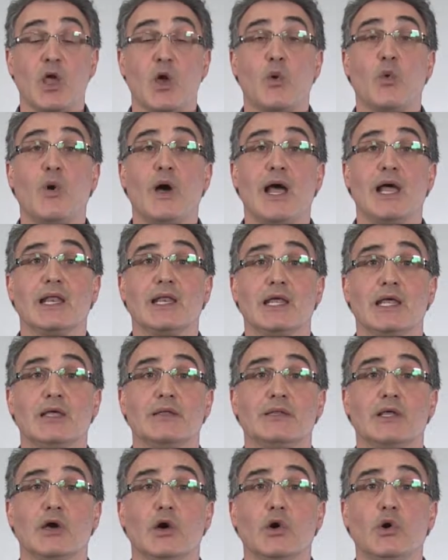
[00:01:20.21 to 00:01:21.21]
While
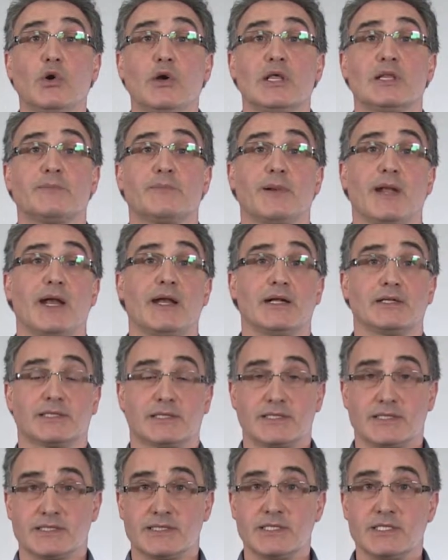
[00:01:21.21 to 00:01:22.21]
in the OLED planar
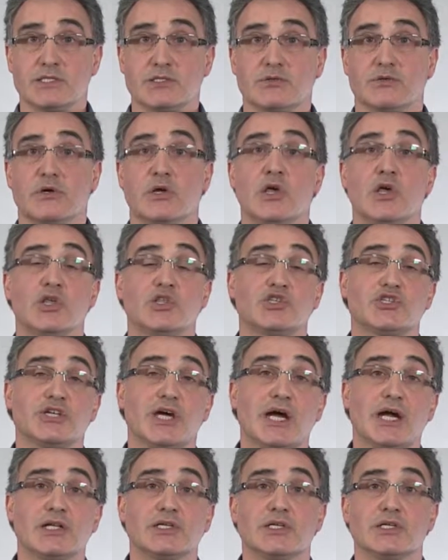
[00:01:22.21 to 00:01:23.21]
transistor,
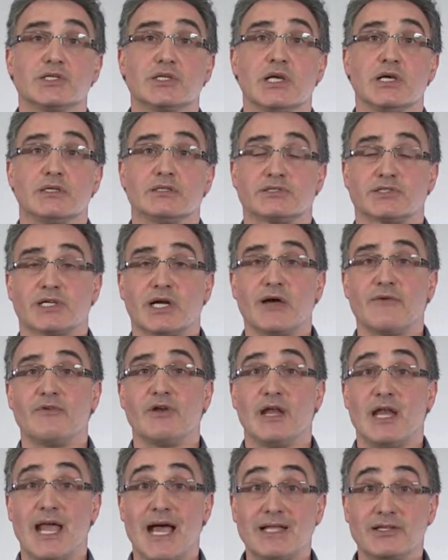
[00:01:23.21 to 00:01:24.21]
charges
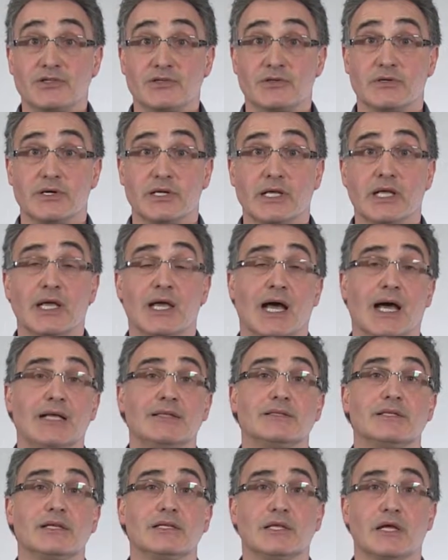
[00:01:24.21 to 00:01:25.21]
travel laterally
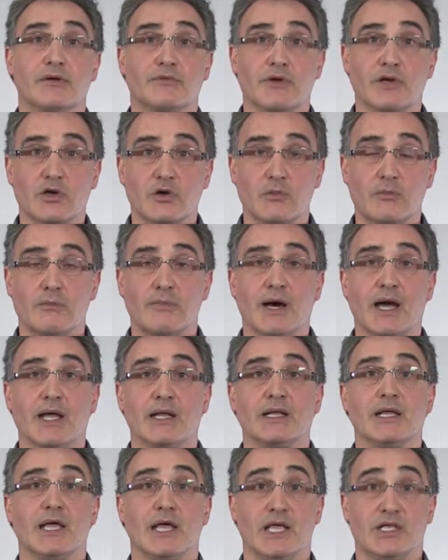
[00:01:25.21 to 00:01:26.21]
until they
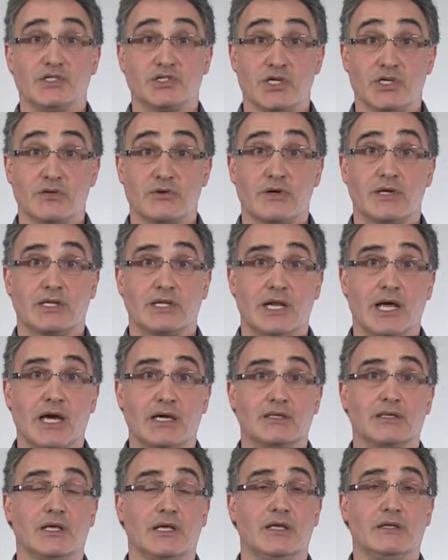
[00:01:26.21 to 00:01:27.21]
recombine and generate
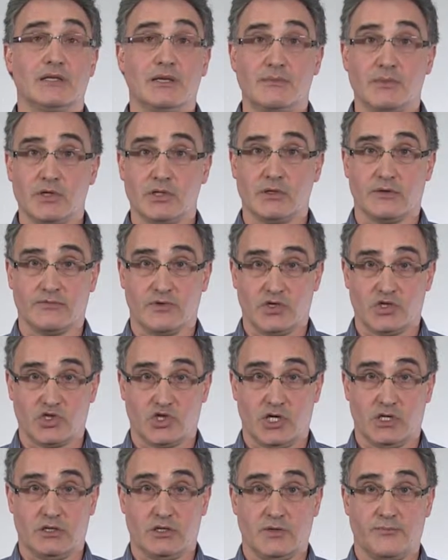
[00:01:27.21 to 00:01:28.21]
light in the middle of the
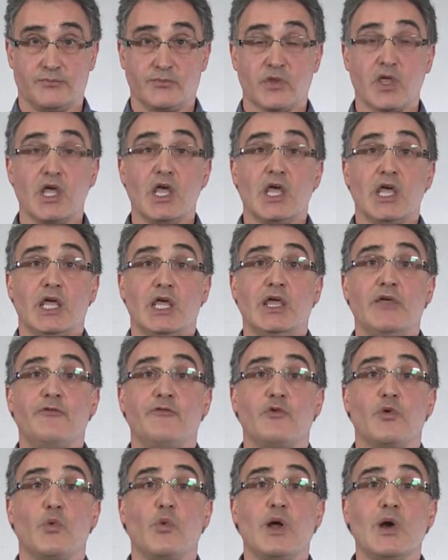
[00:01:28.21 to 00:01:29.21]
channel.
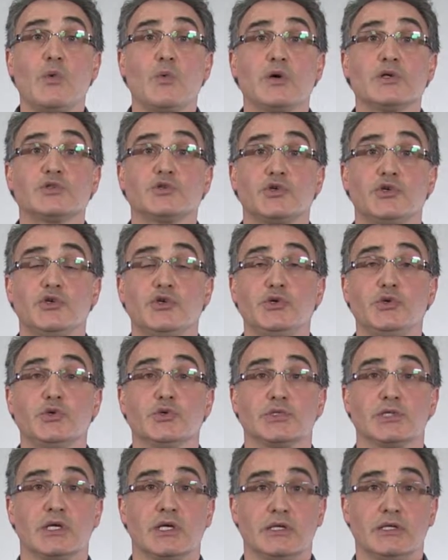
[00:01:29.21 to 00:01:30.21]
If one wants to
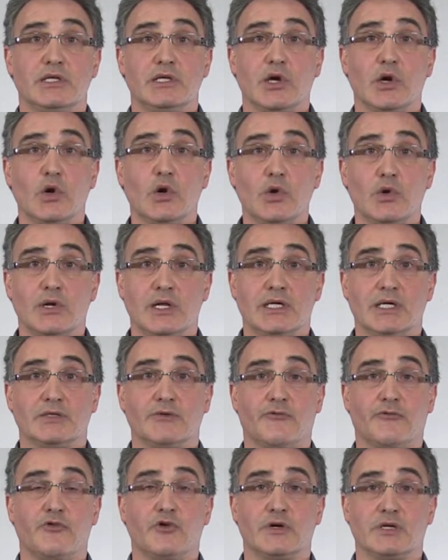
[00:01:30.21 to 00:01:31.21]
use the
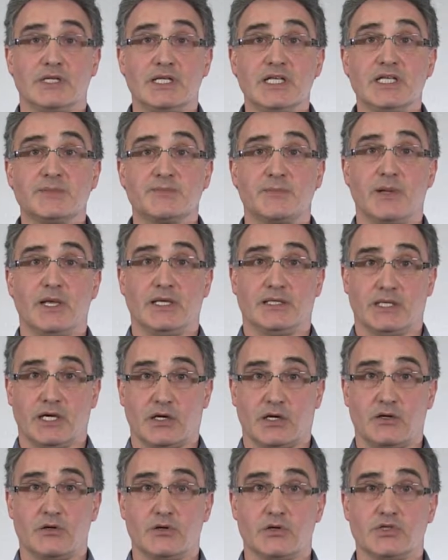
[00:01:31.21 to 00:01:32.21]
OLED for display
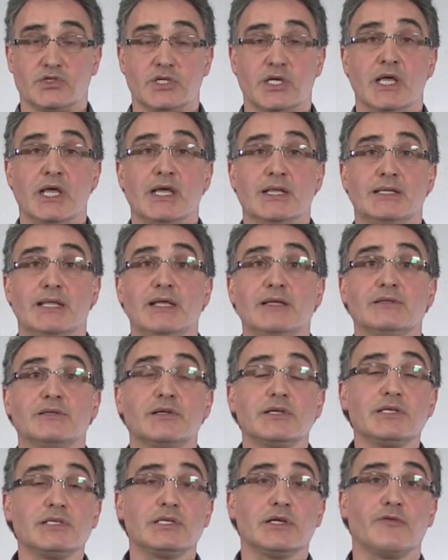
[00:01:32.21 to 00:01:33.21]
technology, the
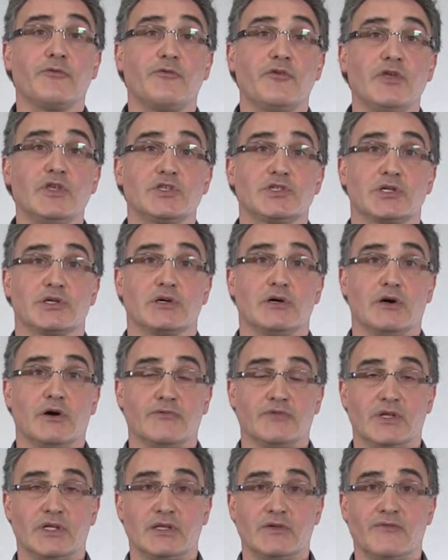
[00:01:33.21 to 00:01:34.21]
intrinsic feature of
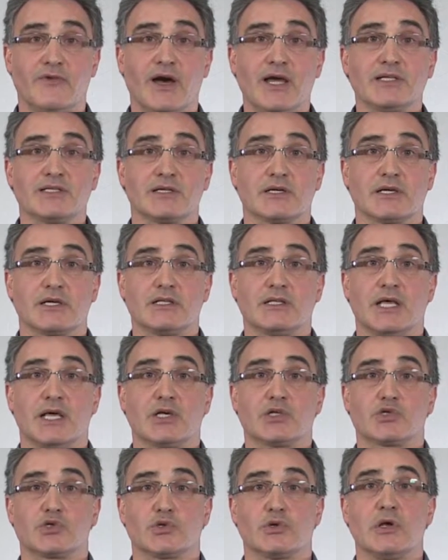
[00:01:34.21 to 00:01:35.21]
the device
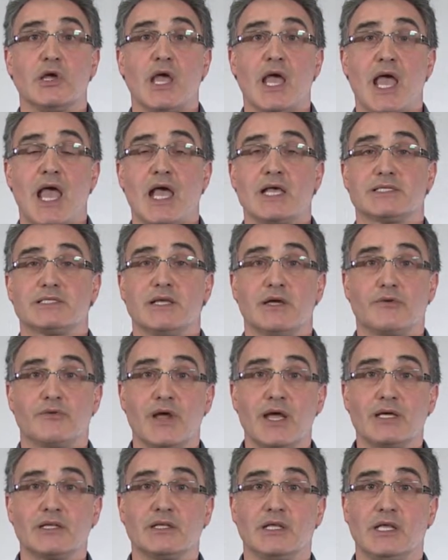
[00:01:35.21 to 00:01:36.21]
architecture has
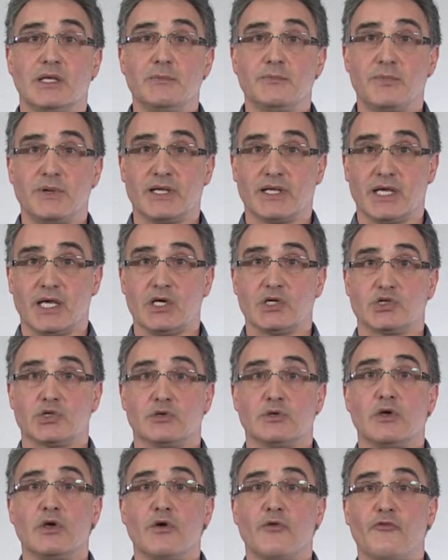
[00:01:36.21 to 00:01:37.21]
direct
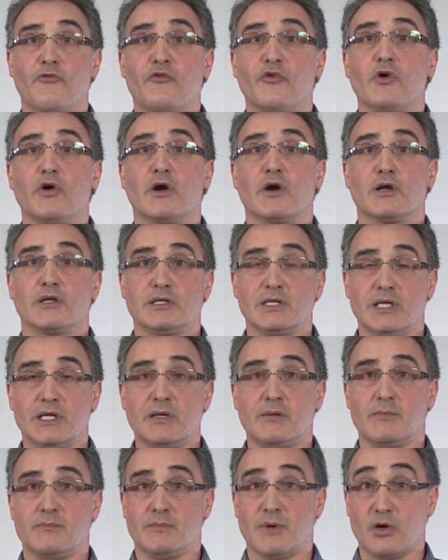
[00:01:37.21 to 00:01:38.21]
implication for the
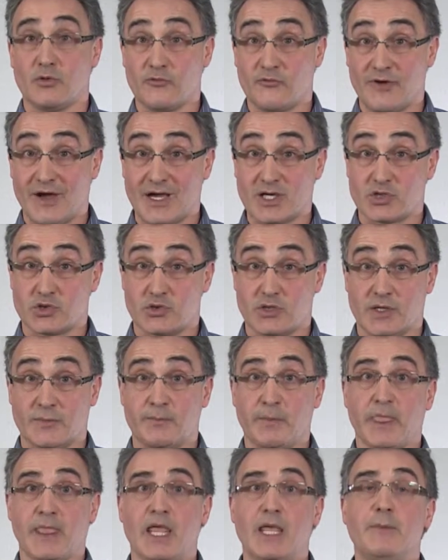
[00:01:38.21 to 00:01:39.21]
manufacturing.
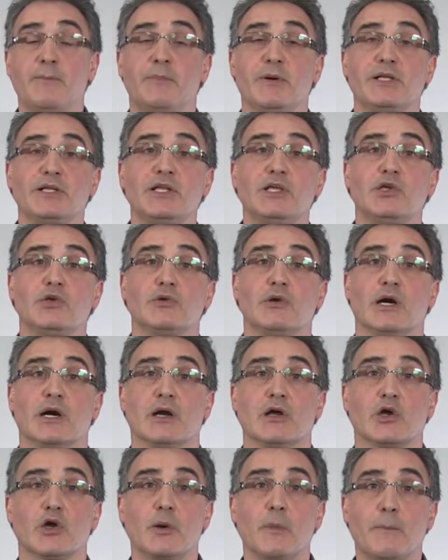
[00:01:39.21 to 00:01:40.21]
In particular,
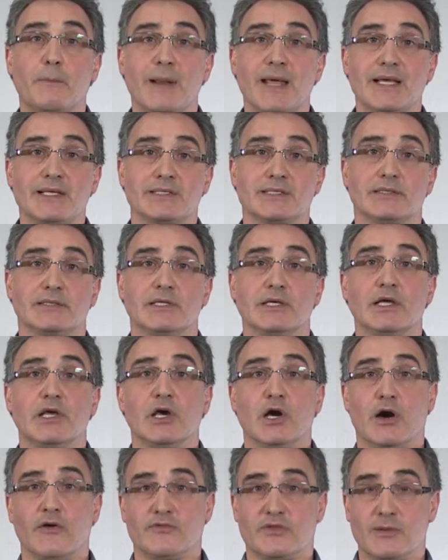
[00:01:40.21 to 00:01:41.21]
complexity
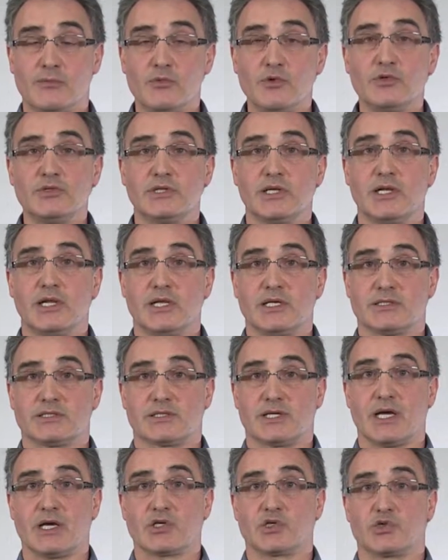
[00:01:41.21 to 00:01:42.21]
of the multi-layer
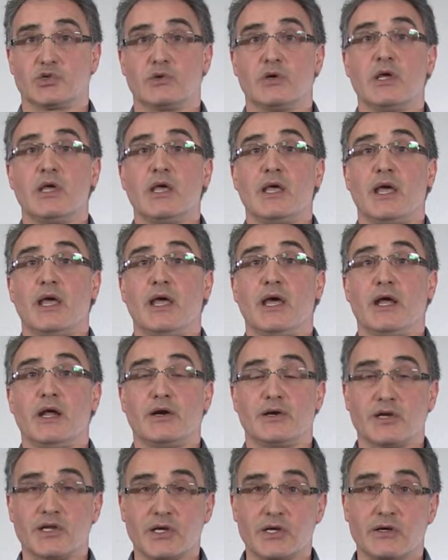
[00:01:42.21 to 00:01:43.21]
structure
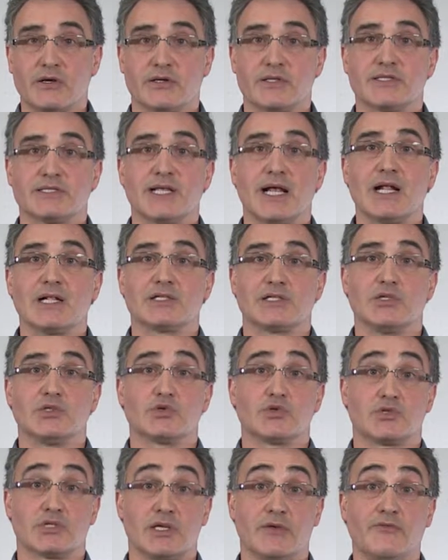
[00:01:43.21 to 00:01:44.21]
results
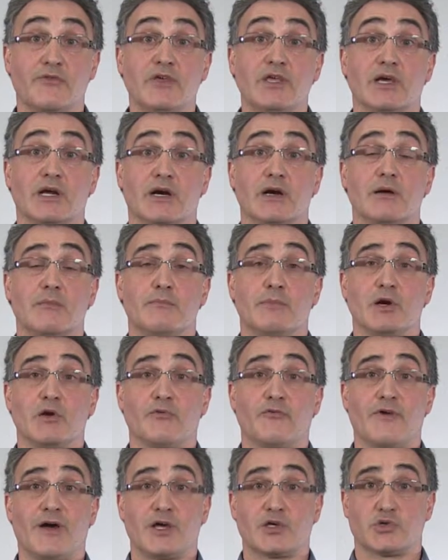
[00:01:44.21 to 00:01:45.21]
into severe
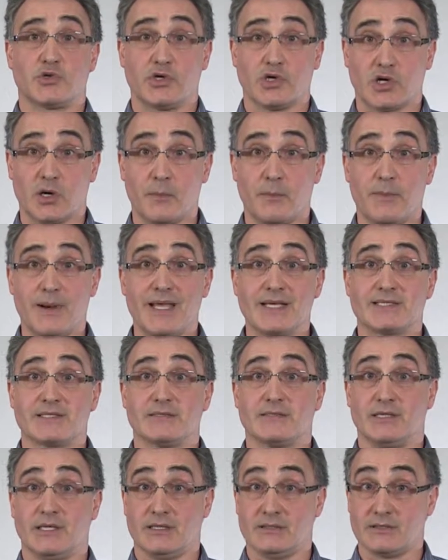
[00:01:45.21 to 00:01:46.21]
manufacturing
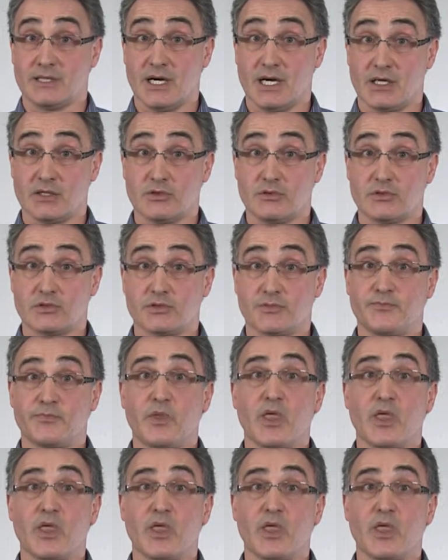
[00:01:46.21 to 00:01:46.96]
complexity and hurdles.